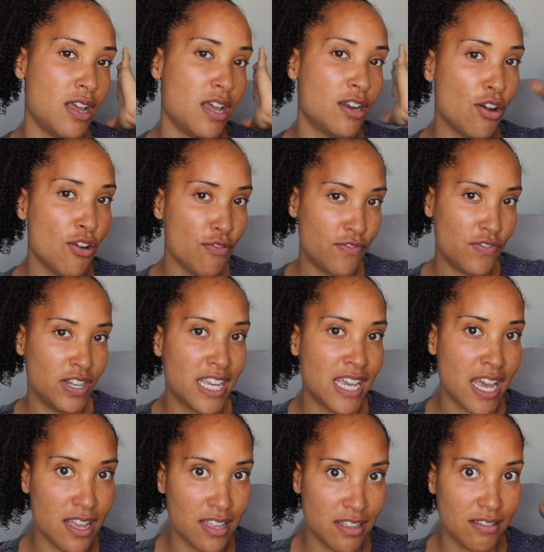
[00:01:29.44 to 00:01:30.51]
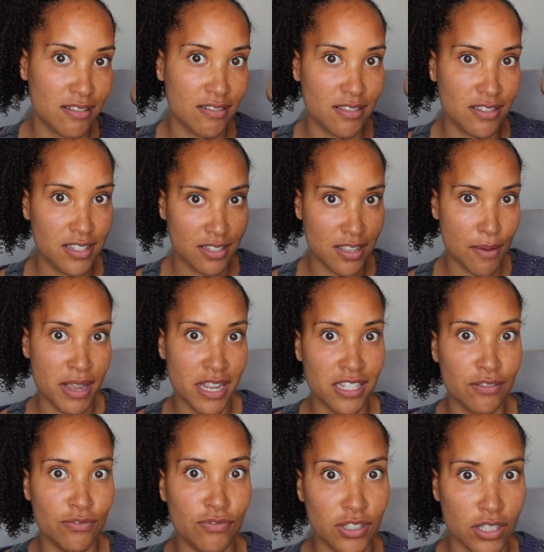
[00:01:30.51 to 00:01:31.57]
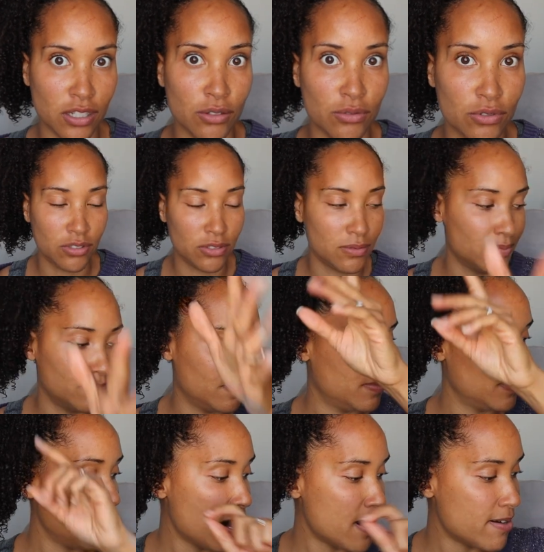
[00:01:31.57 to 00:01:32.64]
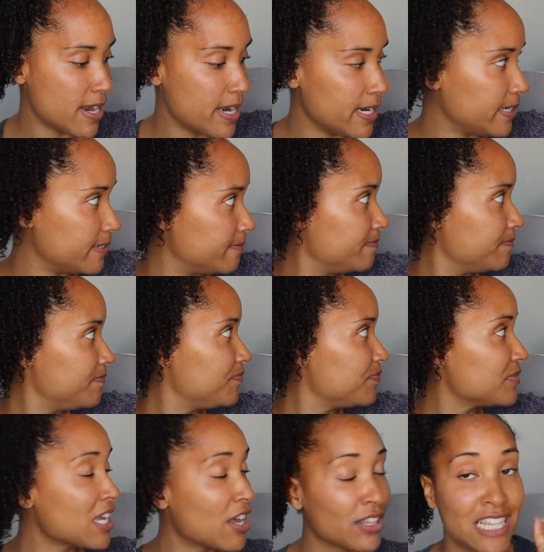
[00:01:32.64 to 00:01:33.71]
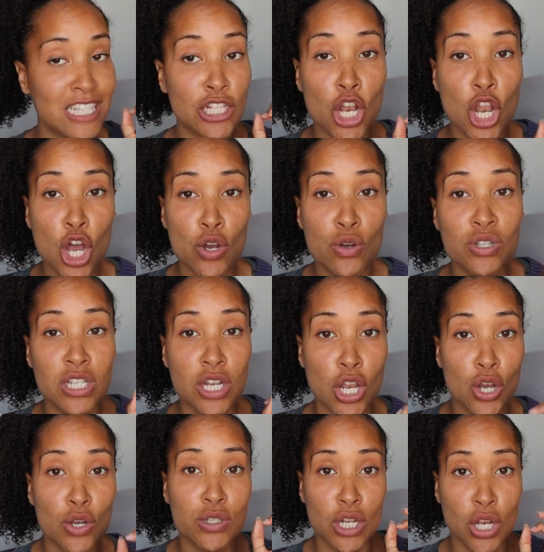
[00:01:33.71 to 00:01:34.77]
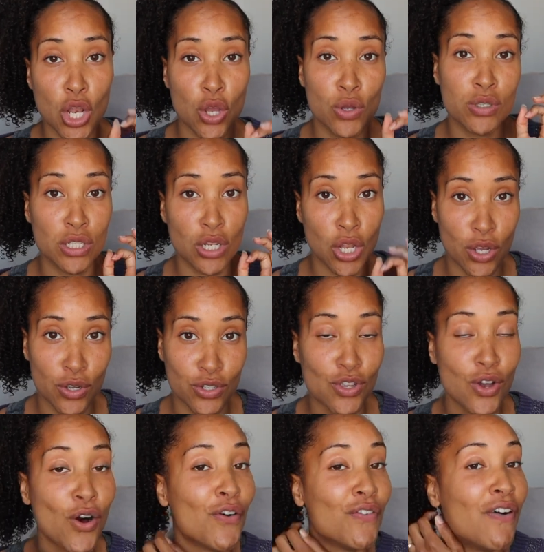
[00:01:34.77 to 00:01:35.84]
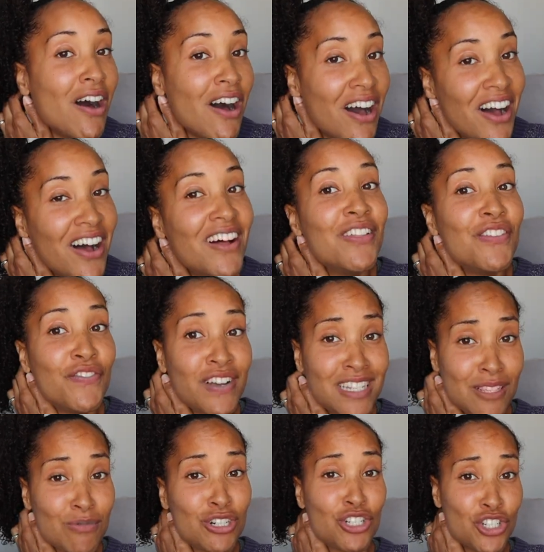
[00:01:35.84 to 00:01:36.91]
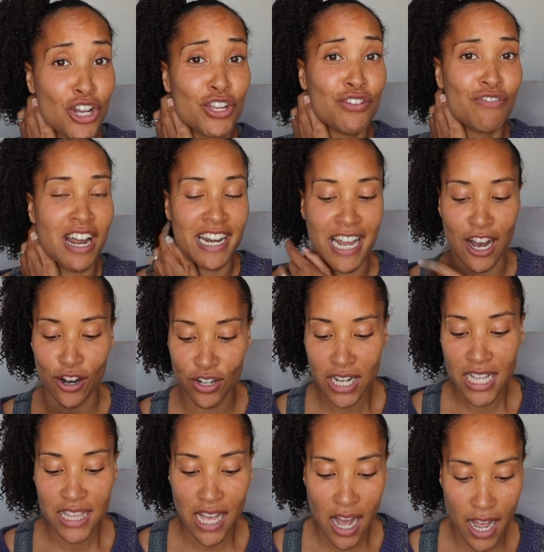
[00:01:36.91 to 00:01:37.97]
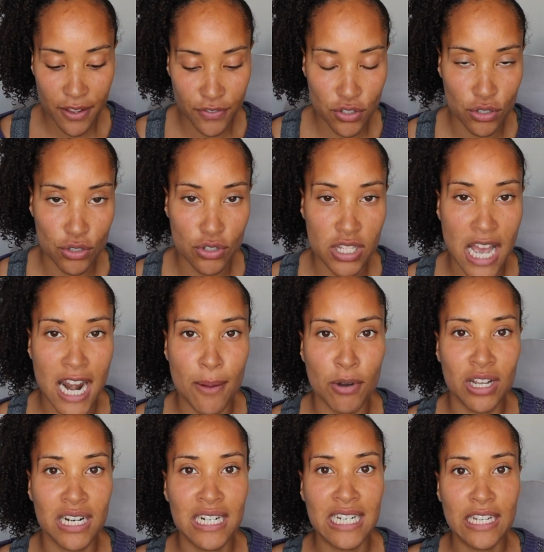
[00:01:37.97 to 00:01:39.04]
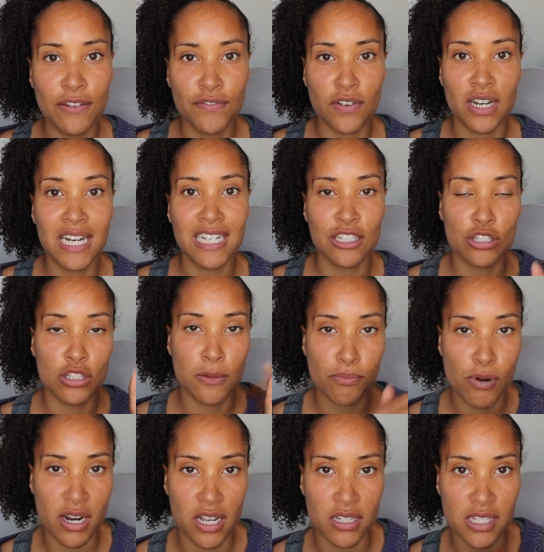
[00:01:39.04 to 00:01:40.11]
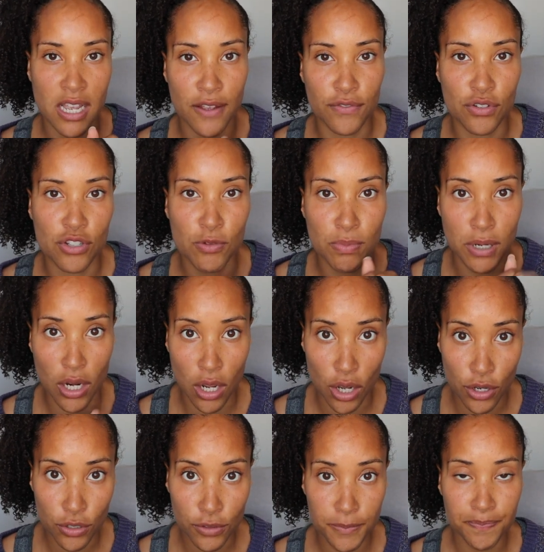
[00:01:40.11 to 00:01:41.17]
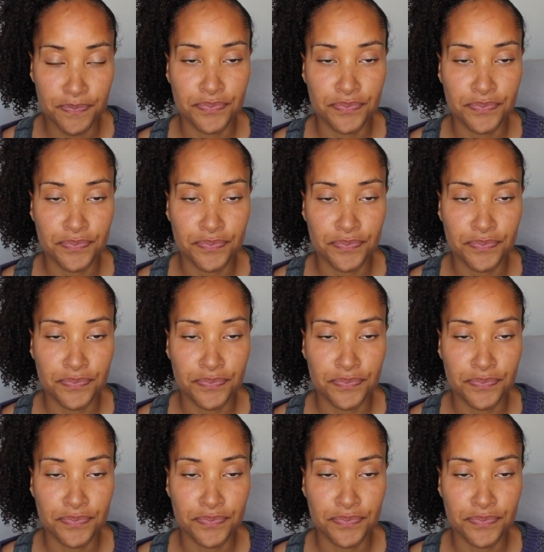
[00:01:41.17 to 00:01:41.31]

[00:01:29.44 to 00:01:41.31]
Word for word: and hopefully get amazing results. Alrighty, now there's loads and loads and loads and loads of things I'm going to show you right now that I've used, and I'm going to leave links to the products that I've used below